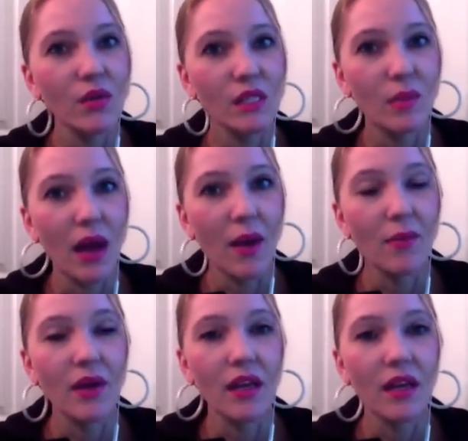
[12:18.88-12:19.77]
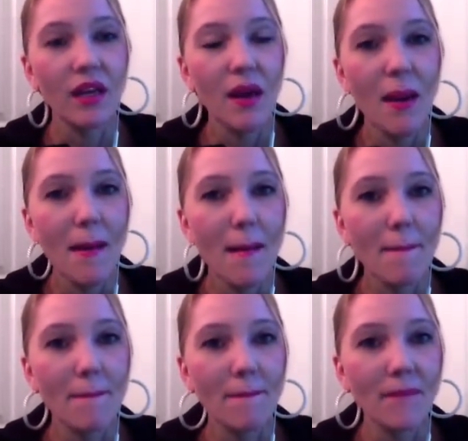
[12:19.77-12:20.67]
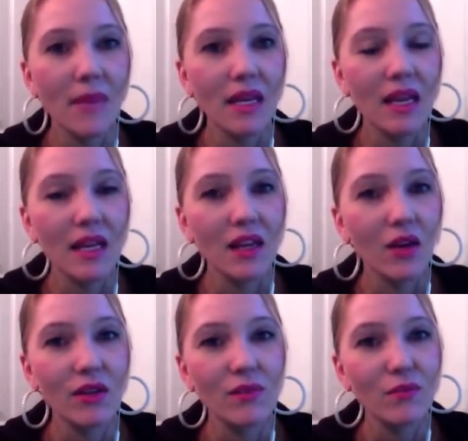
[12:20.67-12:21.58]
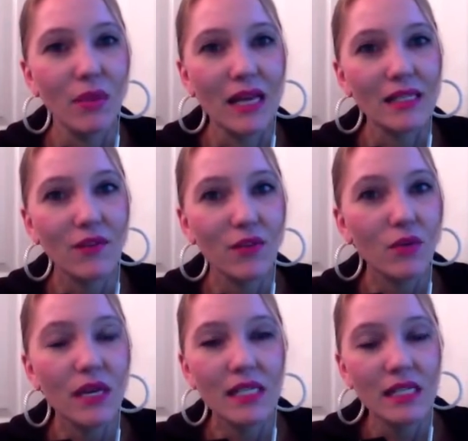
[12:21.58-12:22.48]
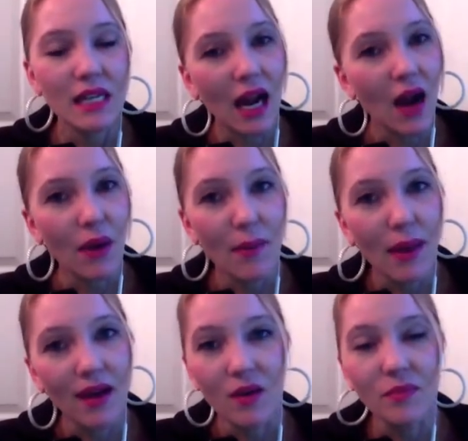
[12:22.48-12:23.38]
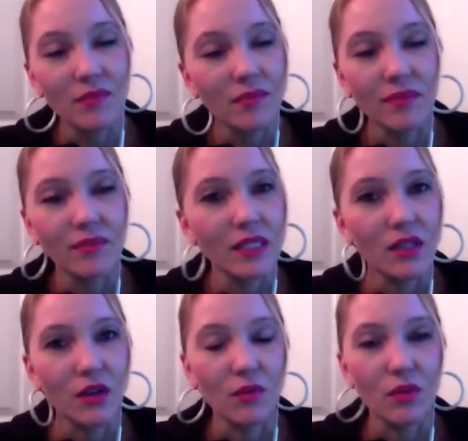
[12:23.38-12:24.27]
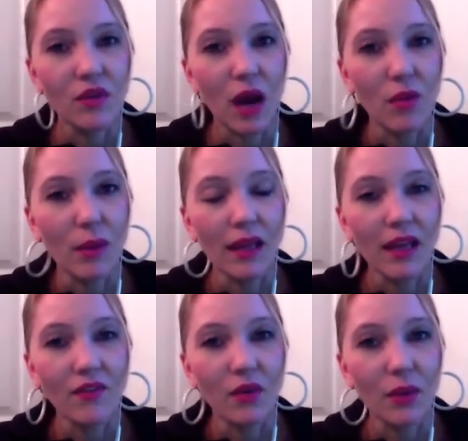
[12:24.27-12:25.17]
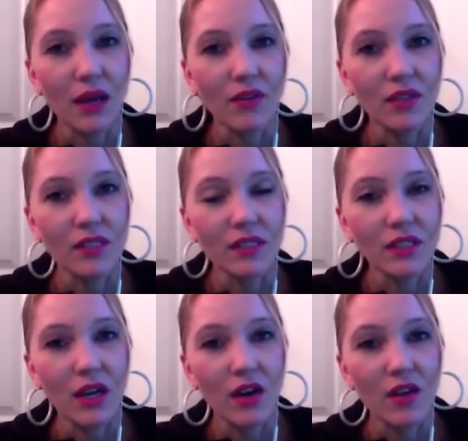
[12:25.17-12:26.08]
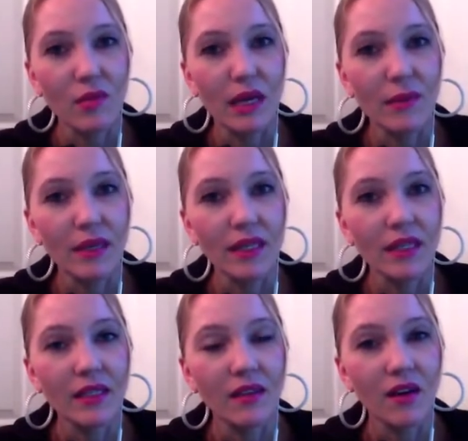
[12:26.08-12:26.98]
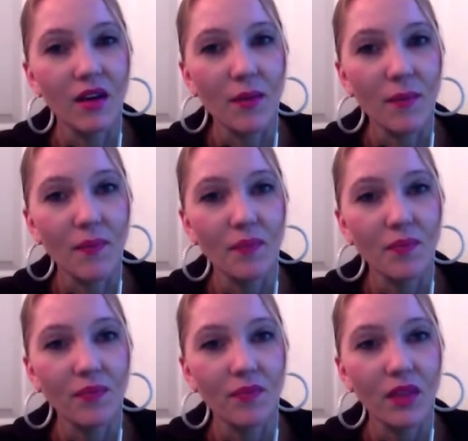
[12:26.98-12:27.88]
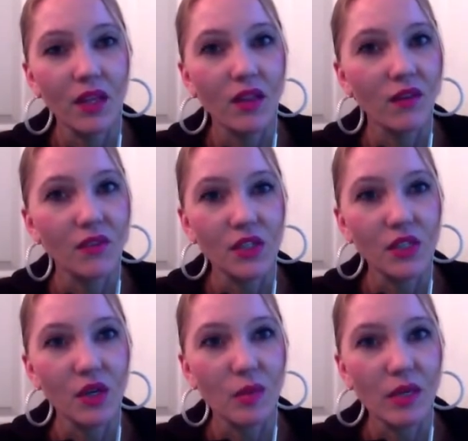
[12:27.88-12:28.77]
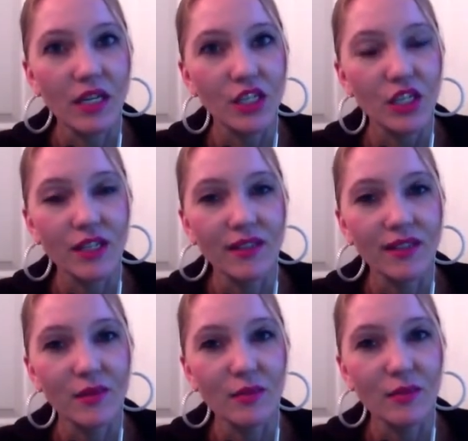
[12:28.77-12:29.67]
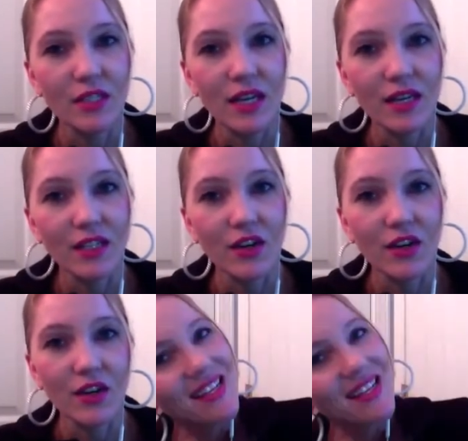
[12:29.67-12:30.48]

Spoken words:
bad, but it only lasted a few weeks, and I got right back up, moved on with my life or whatever, and took care of the baby, and, loved her so much and protected her.